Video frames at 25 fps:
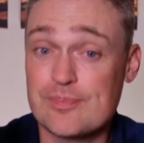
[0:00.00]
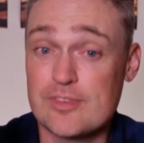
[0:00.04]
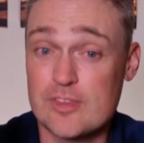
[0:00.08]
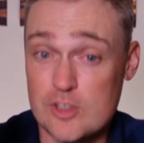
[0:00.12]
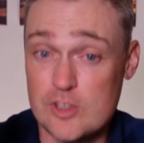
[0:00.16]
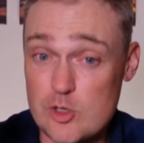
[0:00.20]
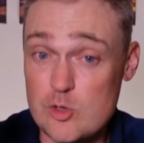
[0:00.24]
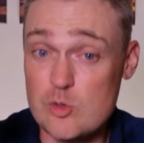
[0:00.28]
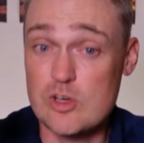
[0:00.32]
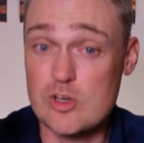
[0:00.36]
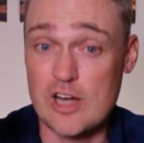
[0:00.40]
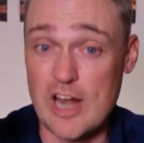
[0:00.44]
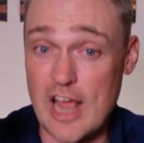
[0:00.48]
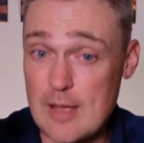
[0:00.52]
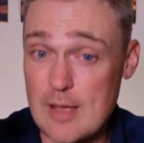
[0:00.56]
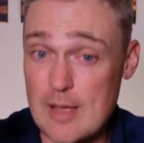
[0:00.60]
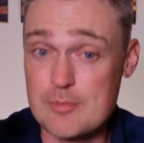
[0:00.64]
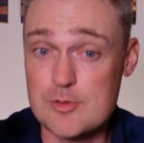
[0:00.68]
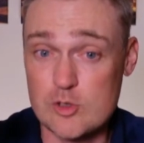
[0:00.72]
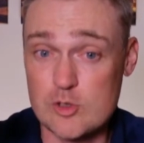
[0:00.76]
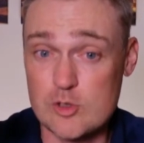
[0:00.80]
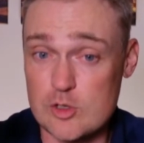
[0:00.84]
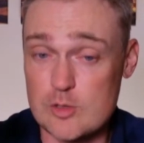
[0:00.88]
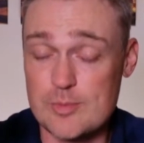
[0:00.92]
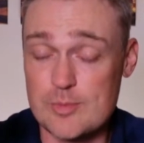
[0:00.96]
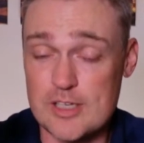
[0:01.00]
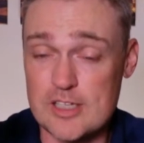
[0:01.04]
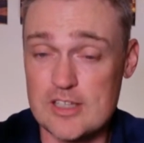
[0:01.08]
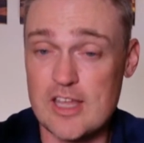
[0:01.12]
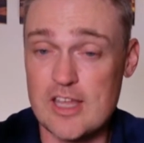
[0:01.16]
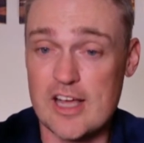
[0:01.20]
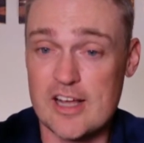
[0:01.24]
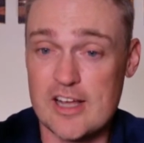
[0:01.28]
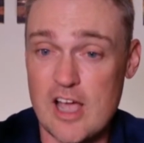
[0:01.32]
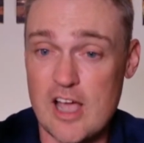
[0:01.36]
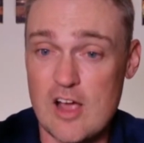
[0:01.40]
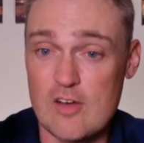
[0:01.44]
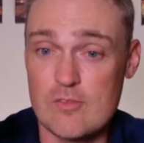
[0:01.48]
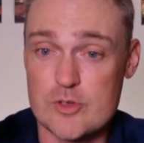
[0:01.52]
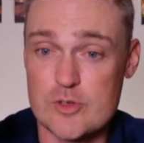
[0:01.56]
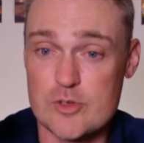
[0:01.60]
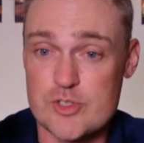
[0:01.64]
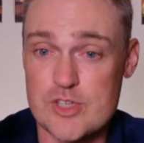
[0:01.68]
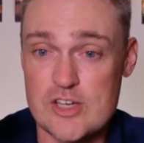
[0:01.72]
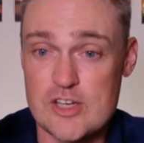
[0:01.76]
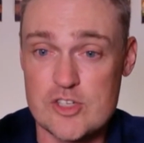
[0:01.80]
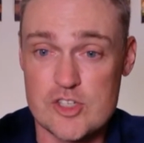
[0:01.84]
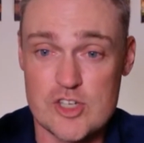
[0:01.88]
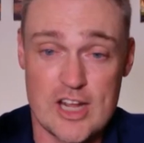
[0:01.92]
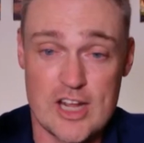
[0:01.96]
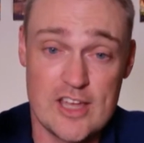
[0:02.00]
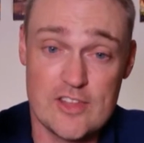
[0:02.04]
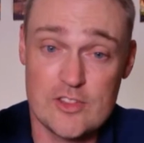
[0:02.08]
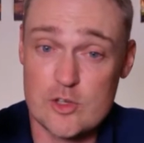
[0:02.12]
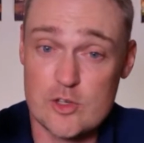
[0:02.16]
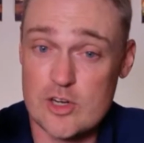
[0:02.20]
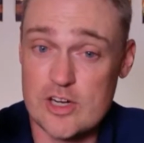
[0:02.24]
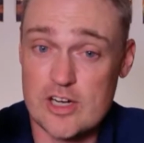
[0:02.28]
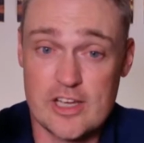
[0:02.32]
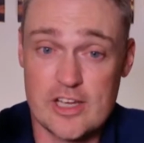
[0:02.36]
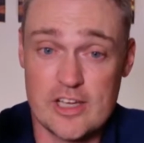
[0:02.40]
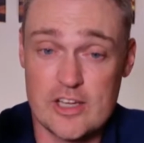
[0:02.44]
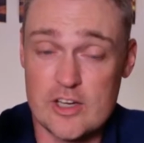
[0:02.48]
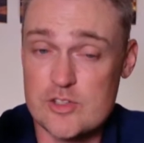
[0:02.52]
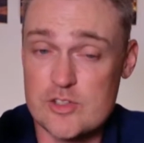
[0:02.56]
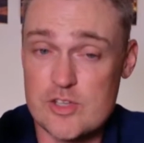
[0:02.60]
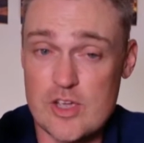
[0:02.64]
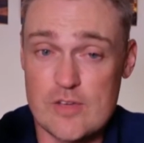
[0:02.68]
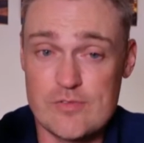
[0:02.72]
you could absolutely be in that conversation, and they're in a tough